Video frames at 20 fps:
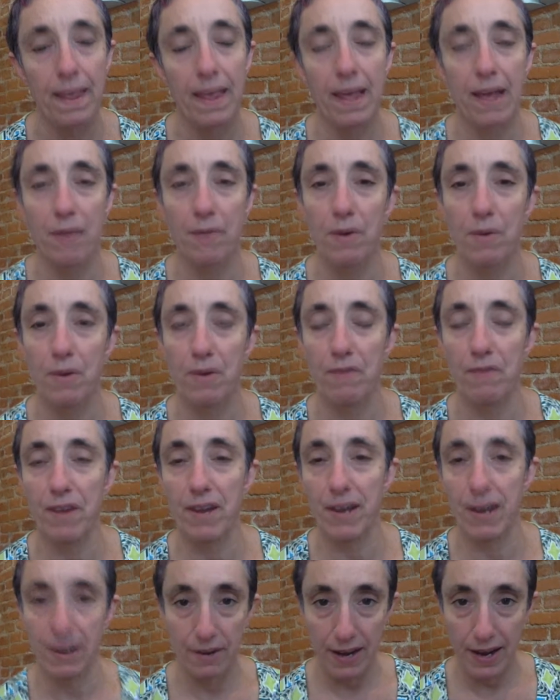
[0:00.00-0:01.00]
And what we
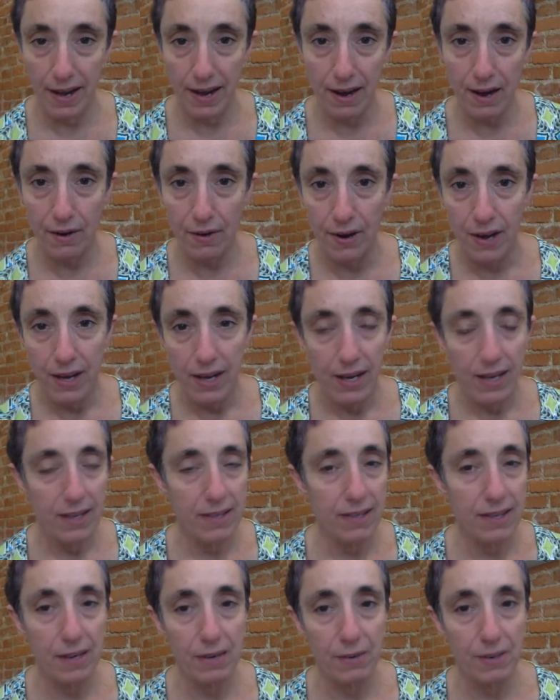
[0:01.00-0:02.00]
find out now is
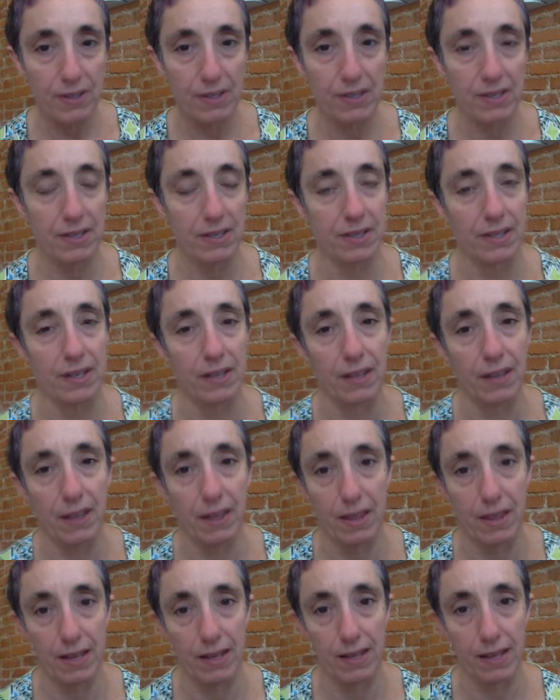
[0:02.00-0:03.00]
that it wasn't a silly
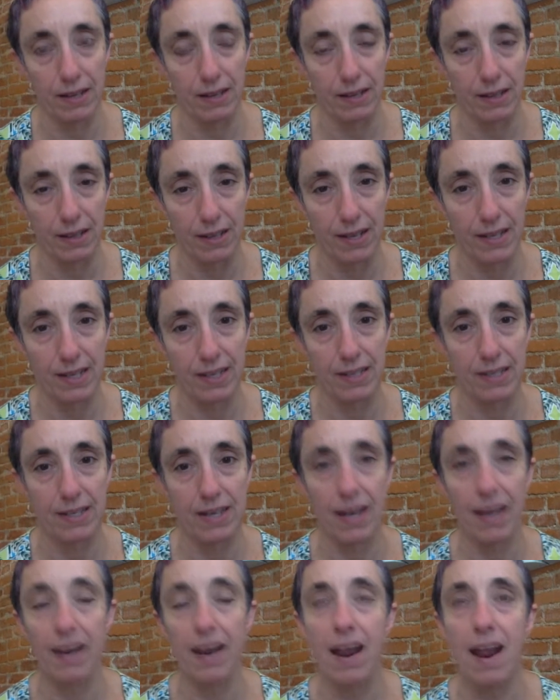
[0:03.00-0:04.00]
thing that a little kid
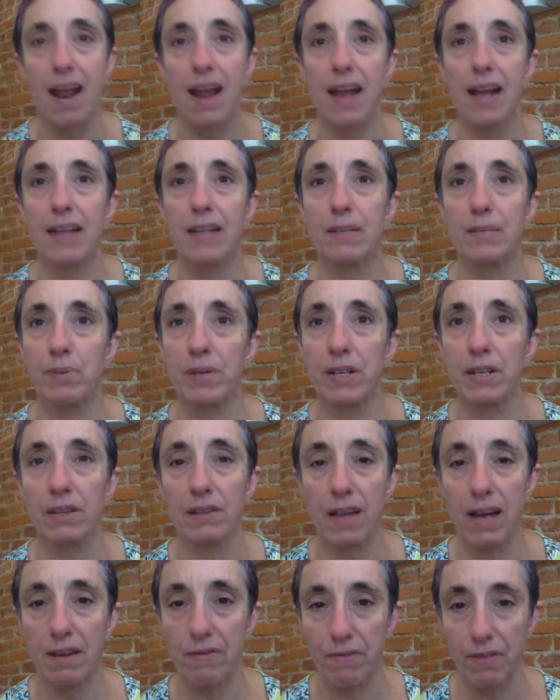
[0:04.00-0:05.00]
said. It's been a
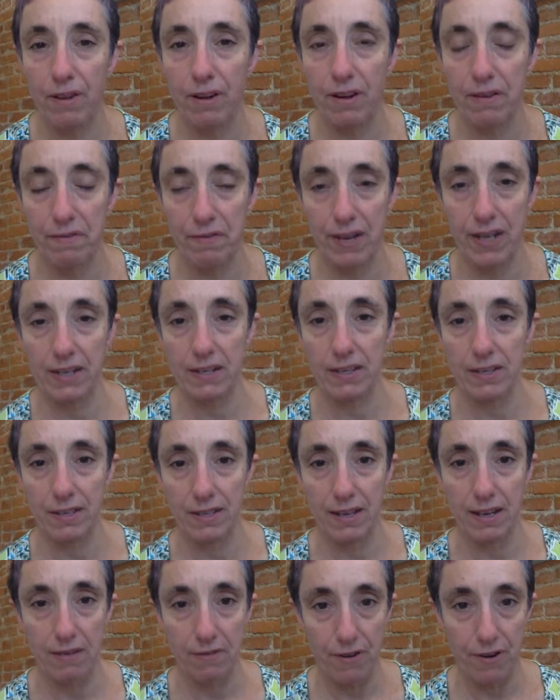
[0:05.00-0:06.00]
lifelong
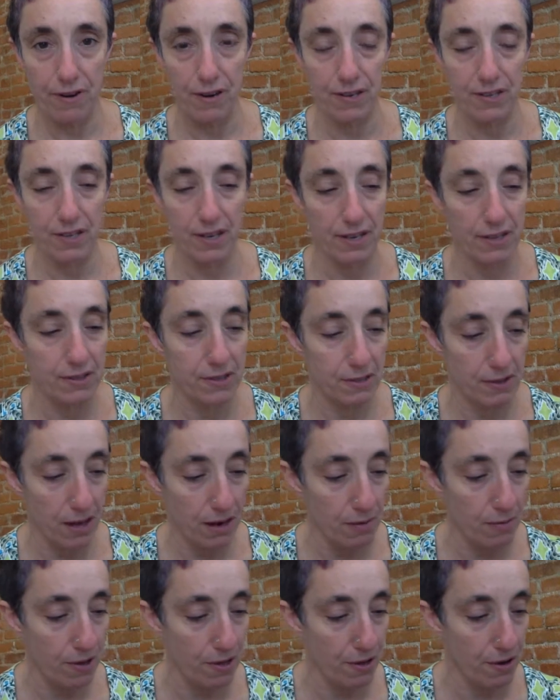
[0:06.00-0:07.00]
fantasy of hers that has
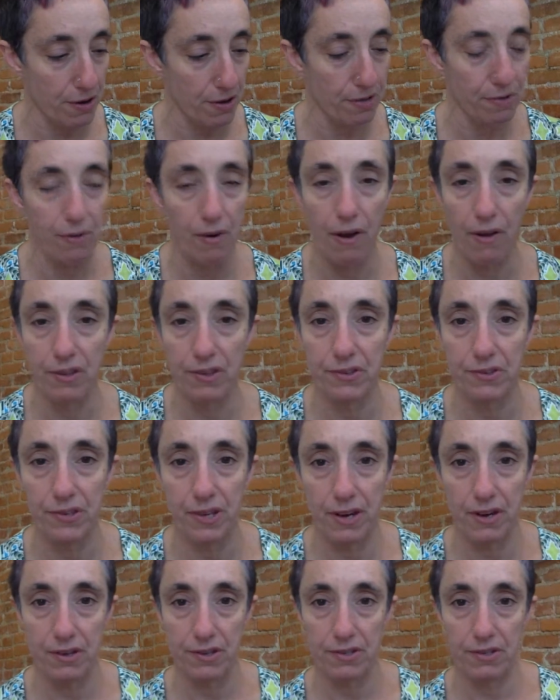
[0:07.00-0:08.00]
stuck with her through all these
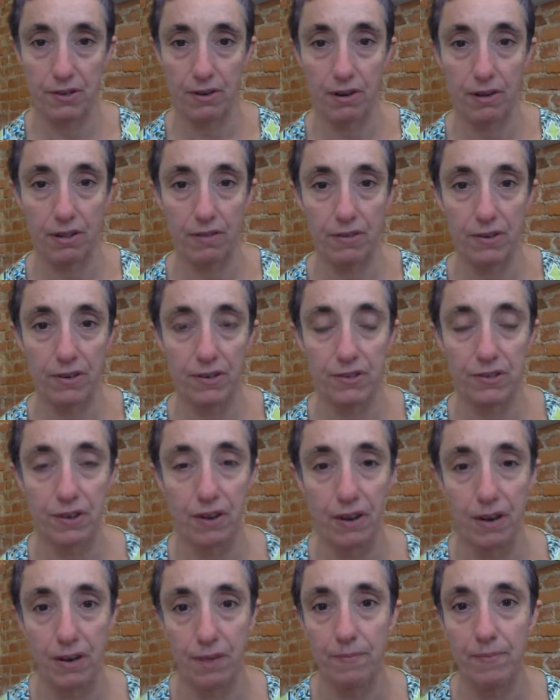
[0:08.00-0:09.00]
years and all of her
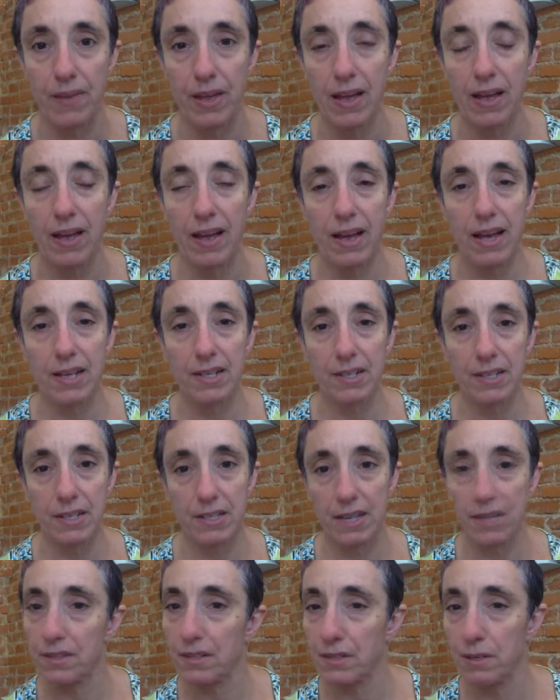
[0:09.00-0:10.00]
stardom. And she
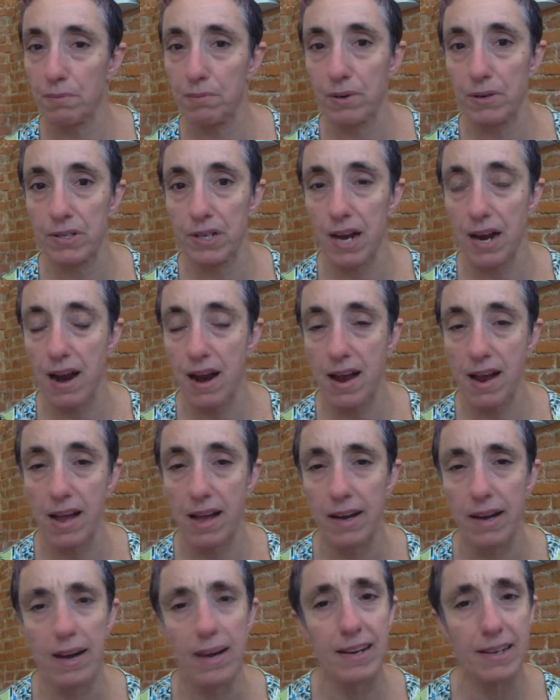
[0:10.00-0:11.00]
says it to Bojack
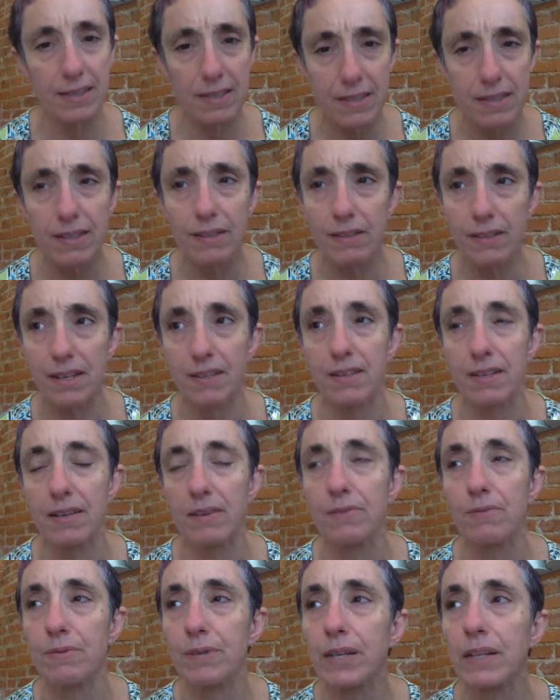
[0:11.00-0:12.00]
again, and he still doesn't
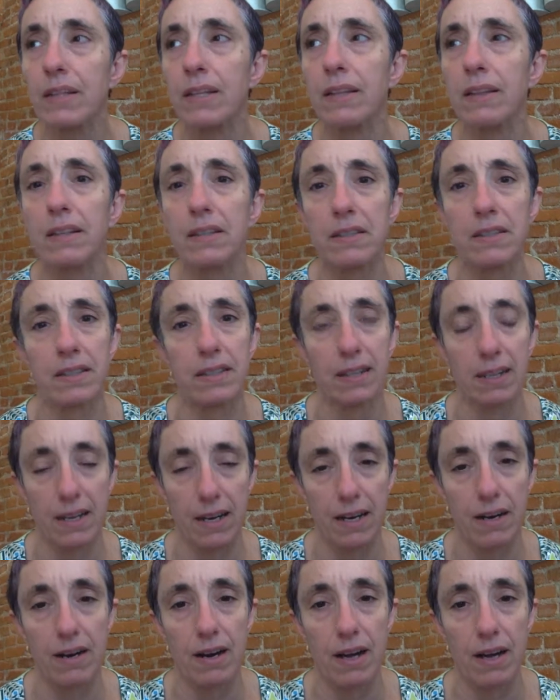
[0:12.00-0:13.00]
really listen and
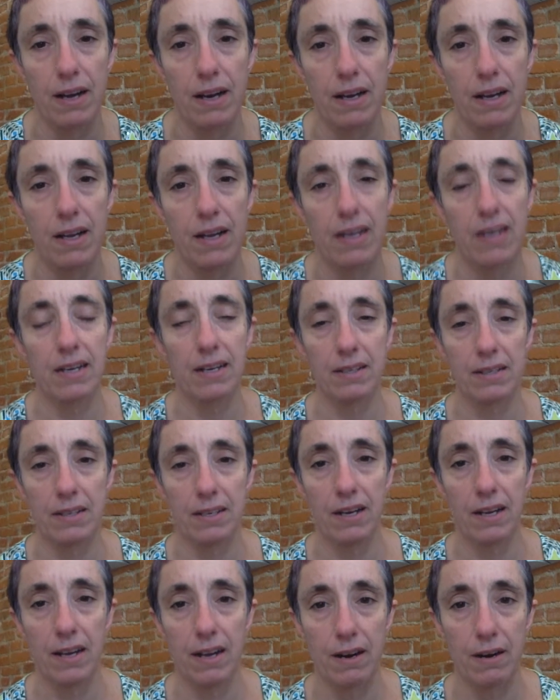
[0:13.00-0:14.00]
hear it. He
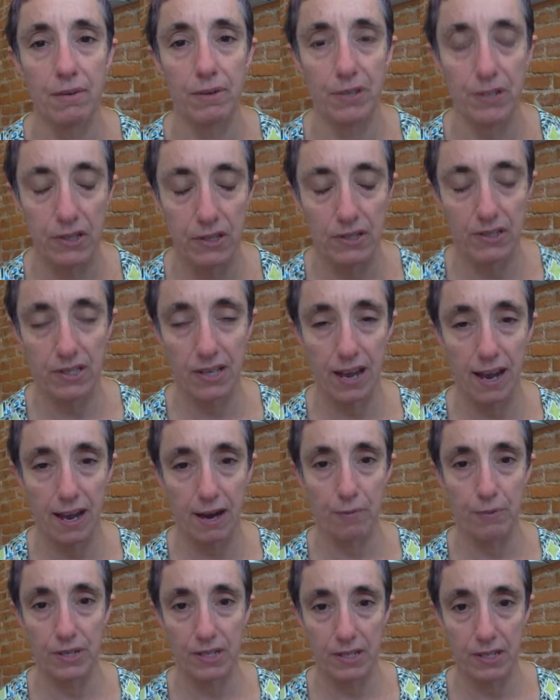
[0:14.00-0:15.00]
doesn't hear what she's
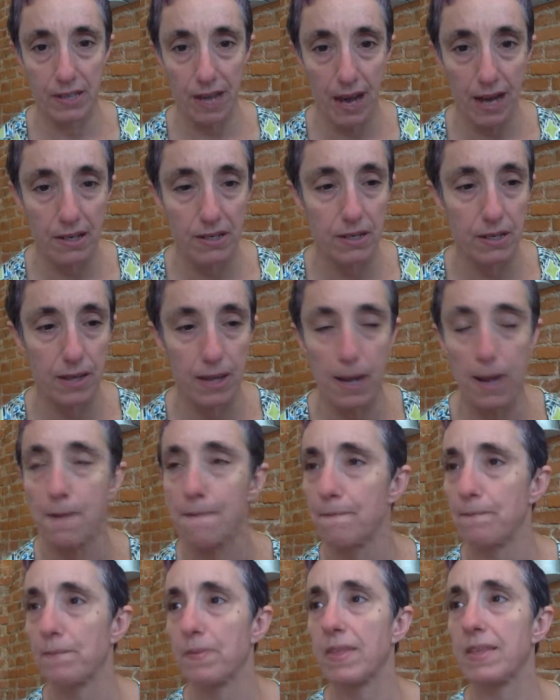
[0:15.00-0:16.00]
saying, which is actually,
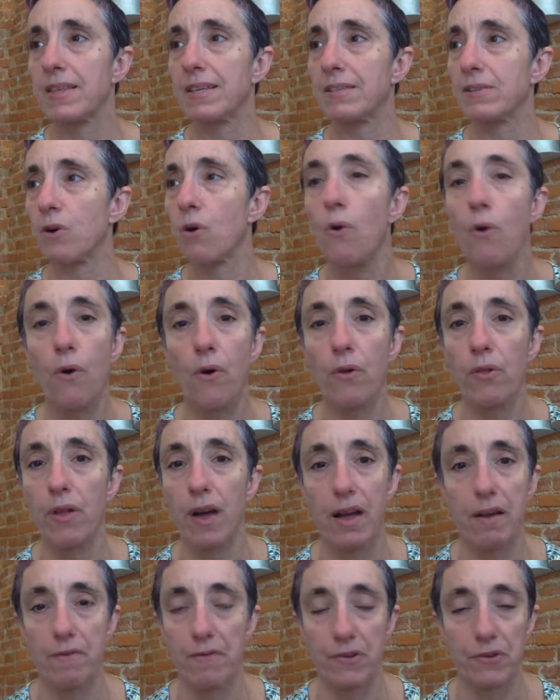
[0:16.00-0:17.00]
this whole
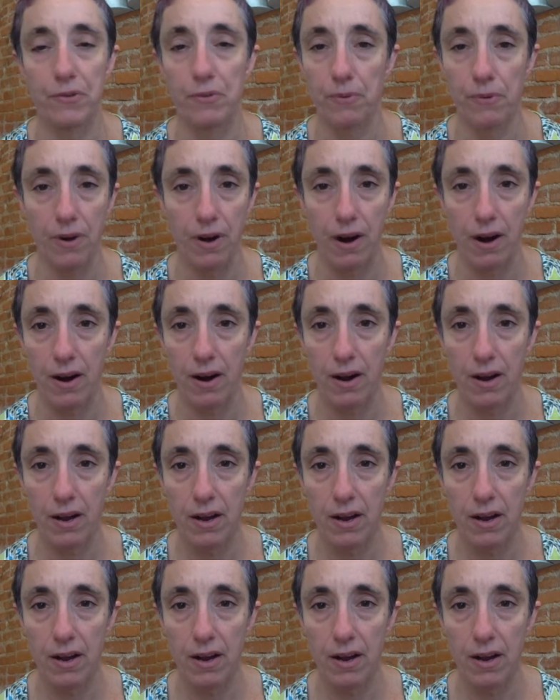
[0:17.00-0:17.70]
life is wrong.